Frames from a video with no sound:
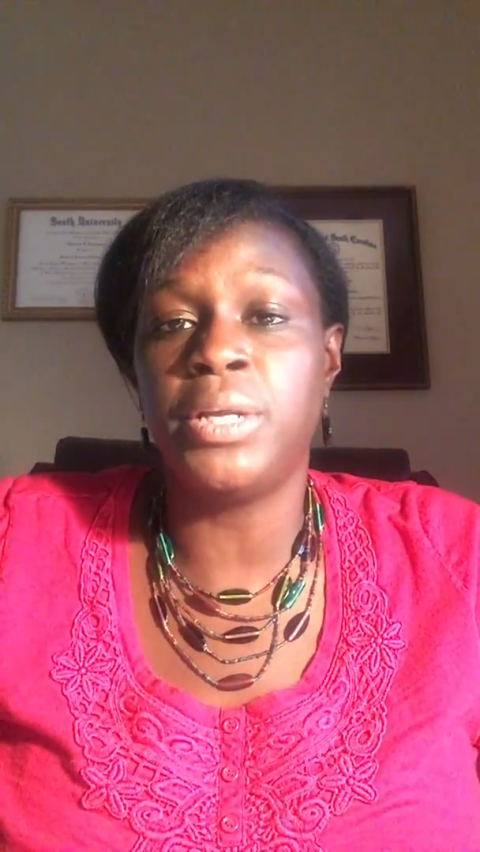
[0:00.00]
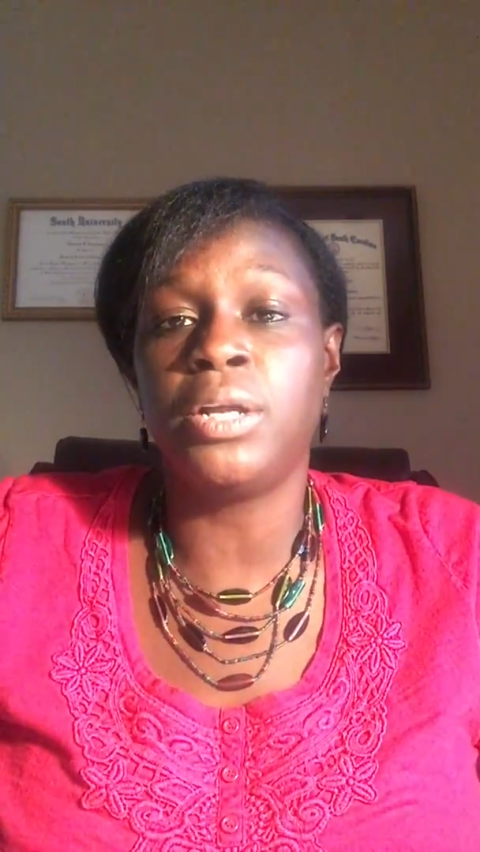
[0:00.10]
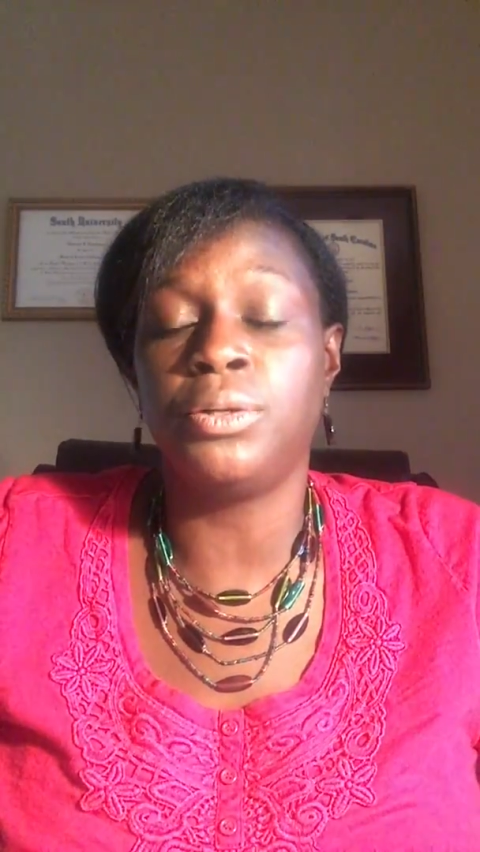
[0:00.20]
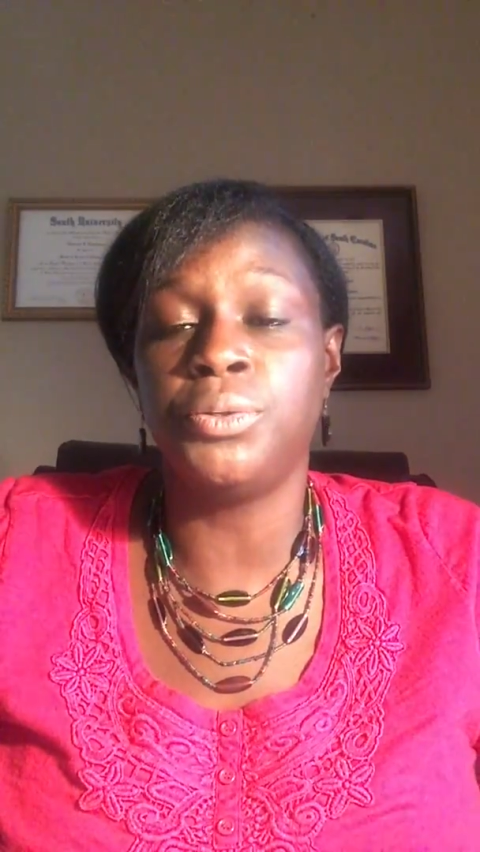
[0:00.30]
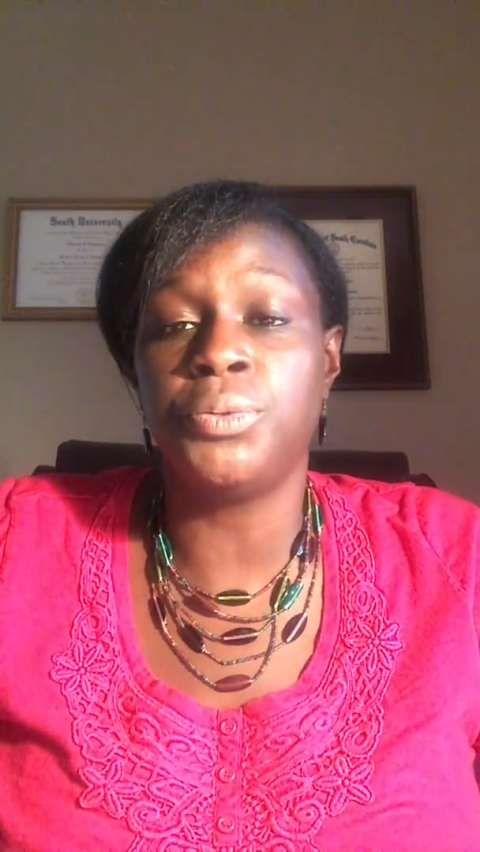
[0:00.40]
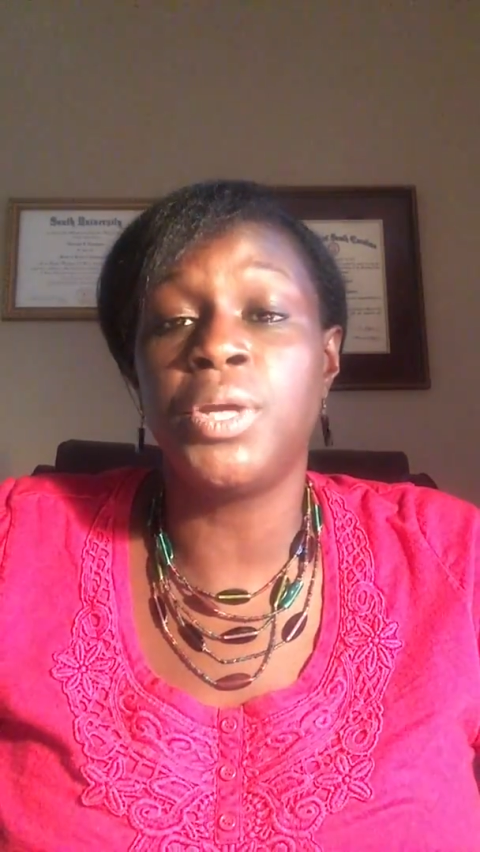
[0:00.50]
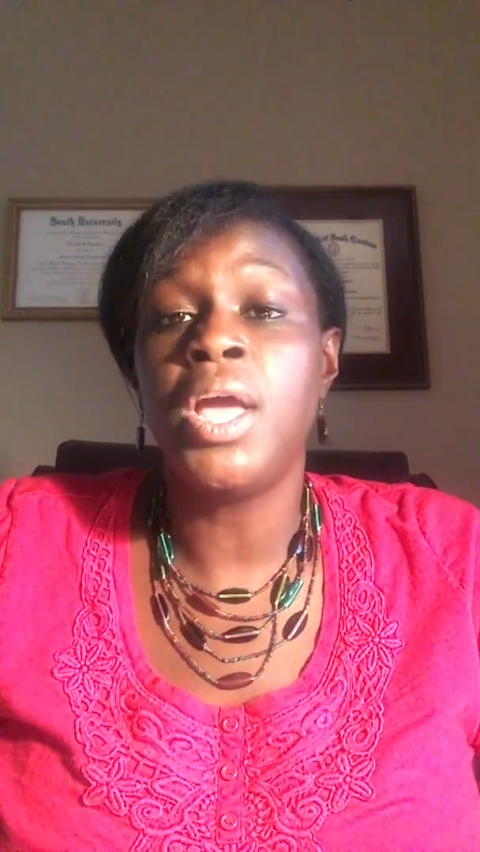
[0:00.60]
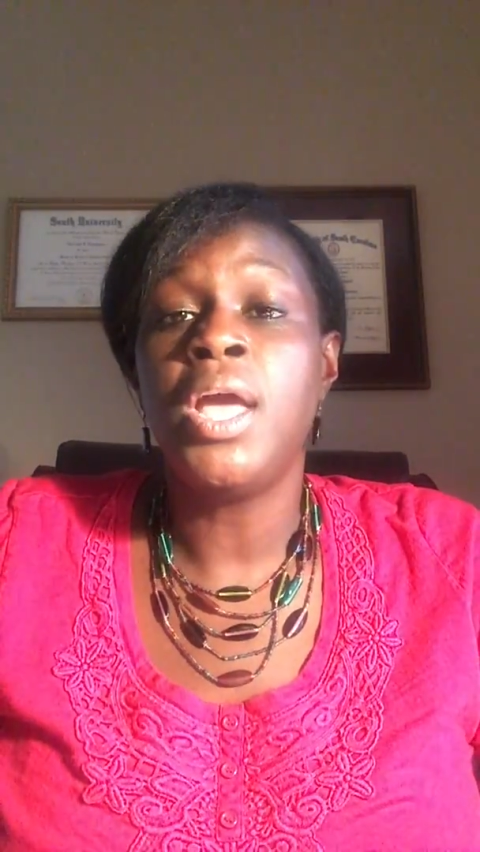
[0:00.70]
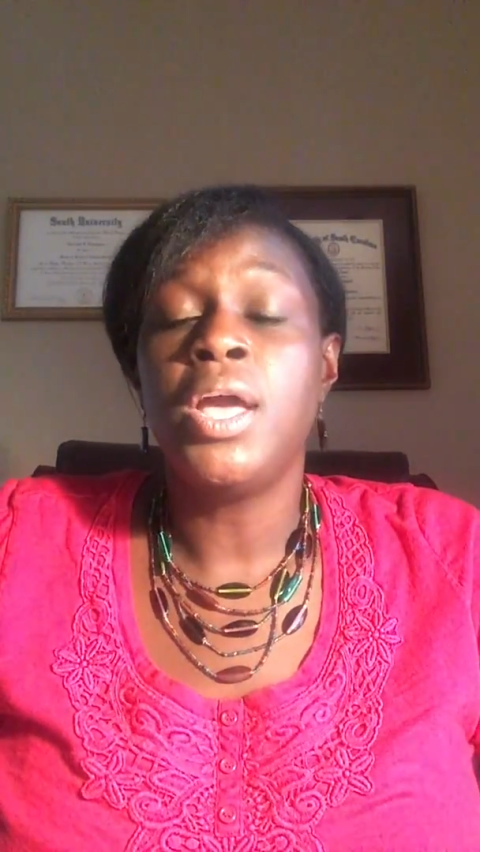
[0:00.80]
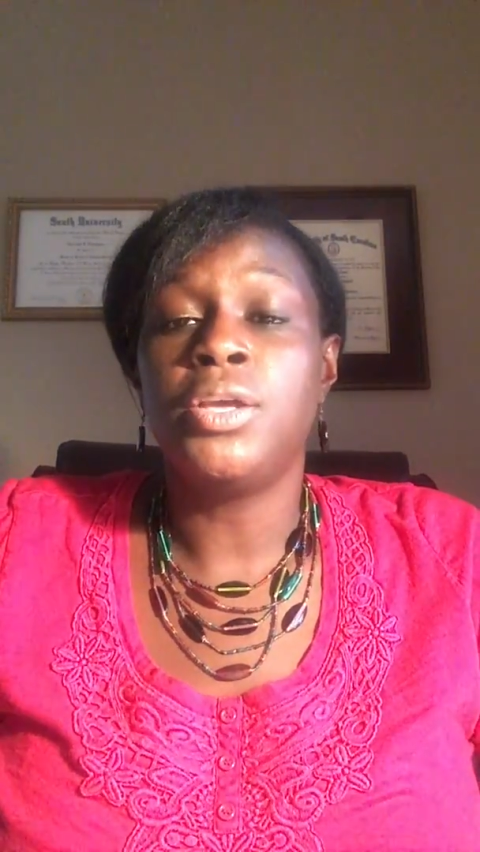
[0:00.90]
include
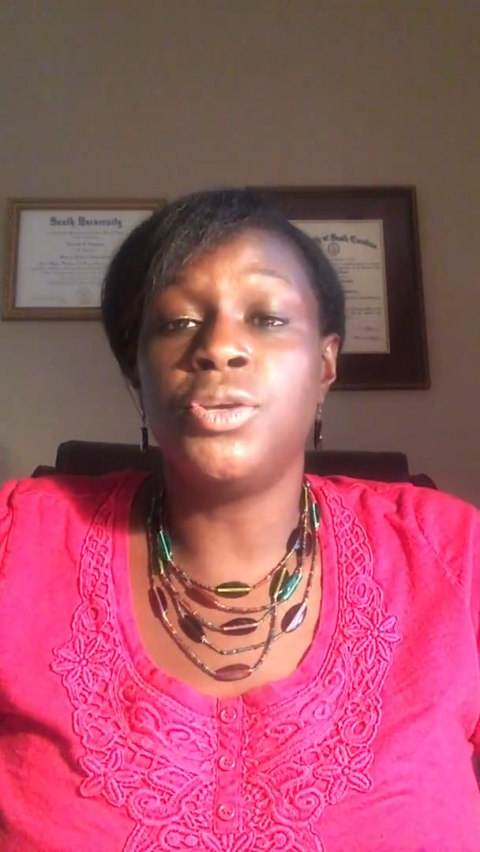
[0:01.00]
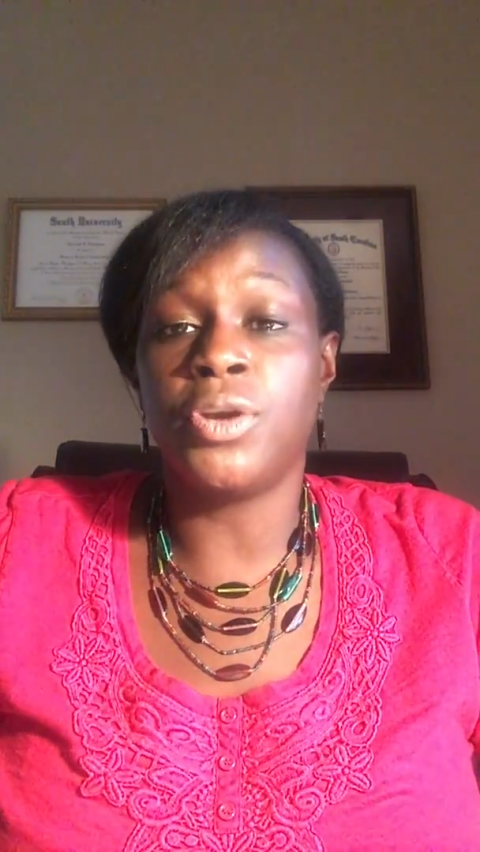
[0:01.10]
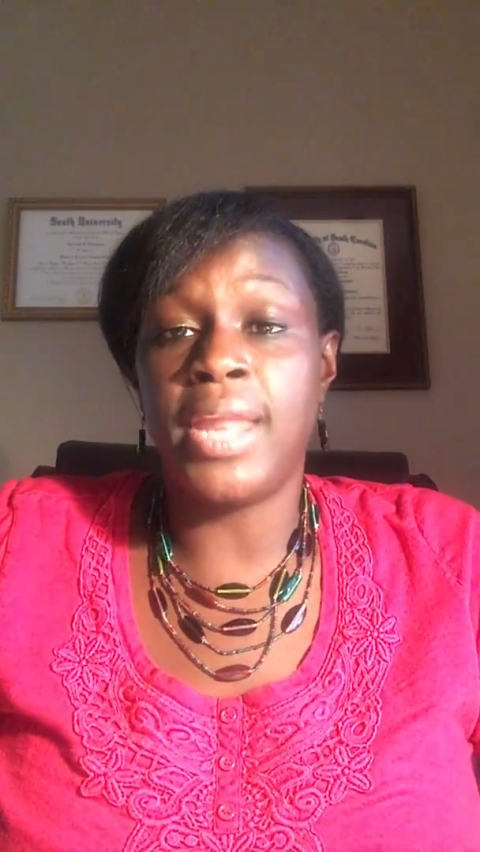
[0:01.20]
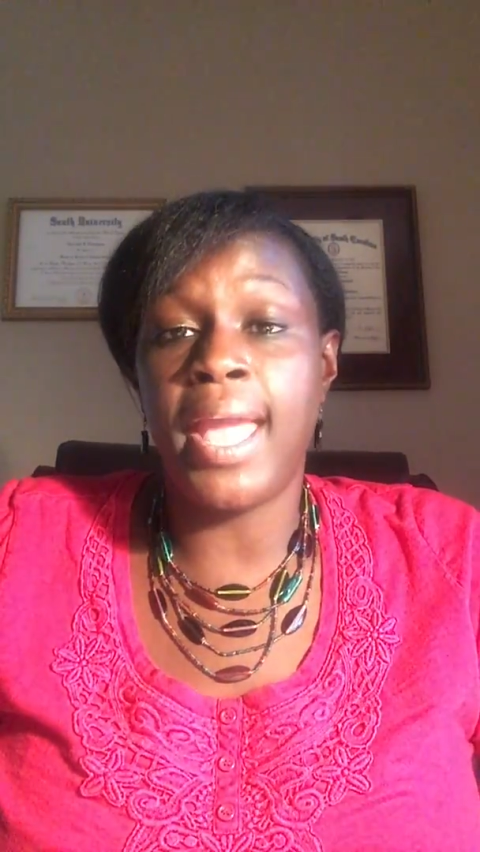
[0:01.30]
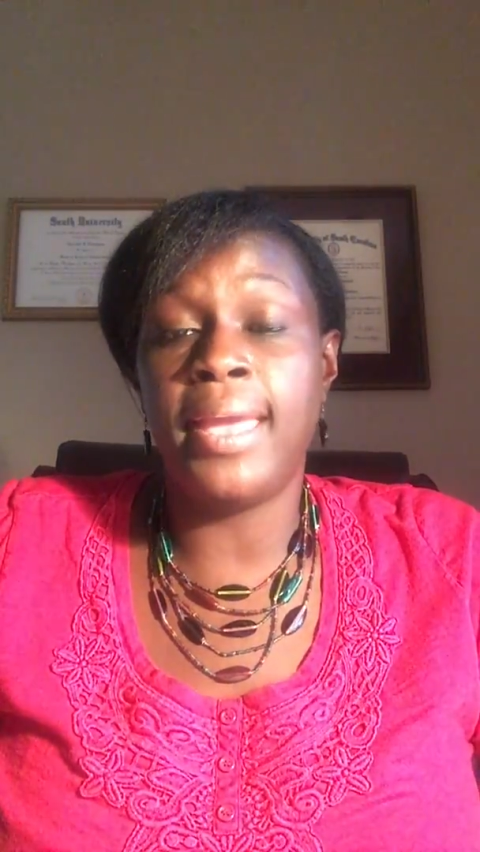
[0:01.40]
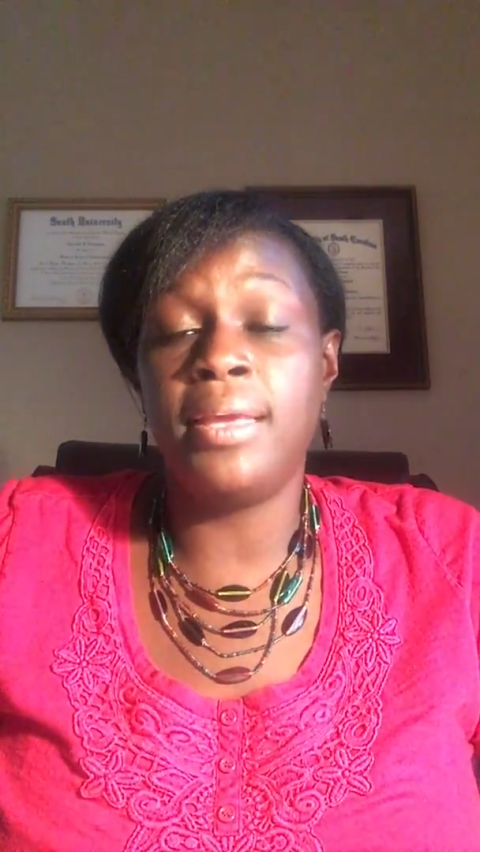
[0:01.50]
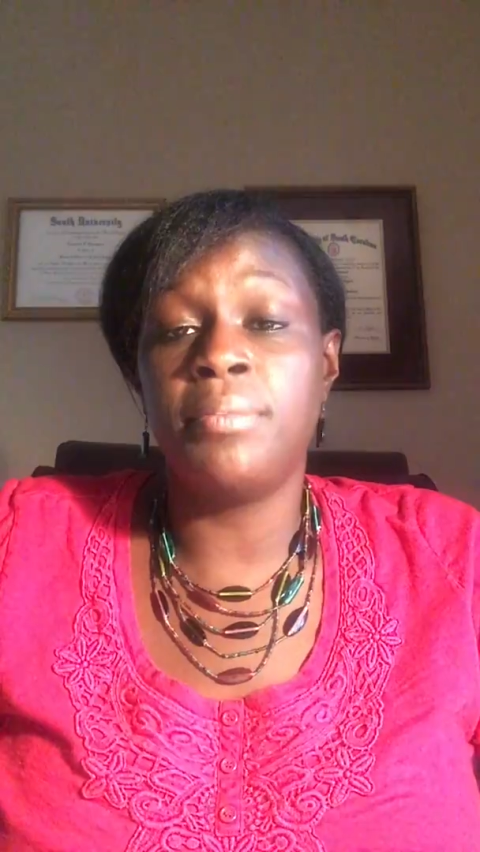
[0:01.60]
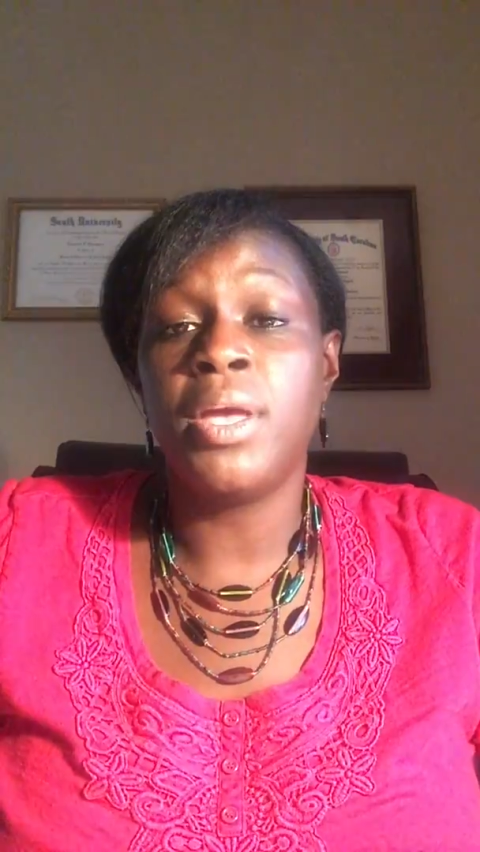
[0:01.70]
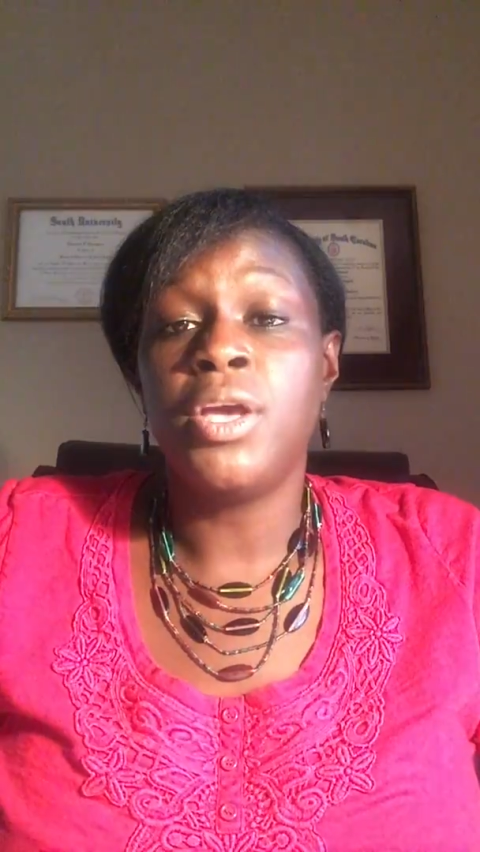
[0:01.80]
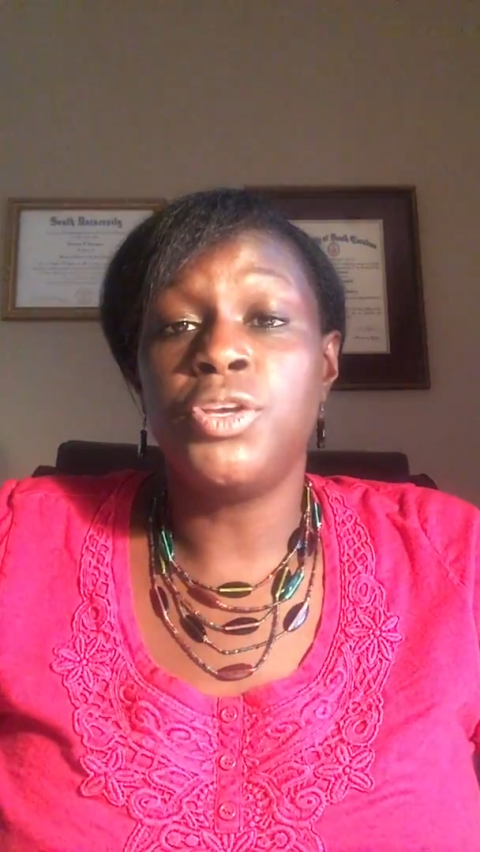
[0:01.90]
your name,